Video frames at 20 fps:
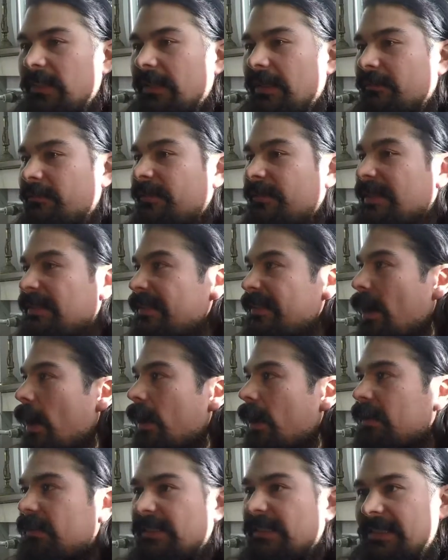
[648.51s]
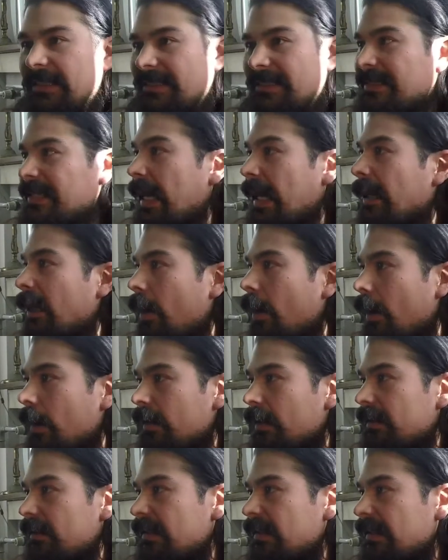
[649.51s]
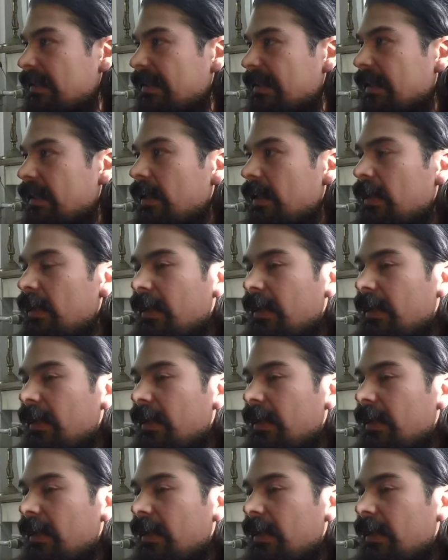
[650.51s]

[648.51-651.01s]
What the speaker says: the physiology, the psychology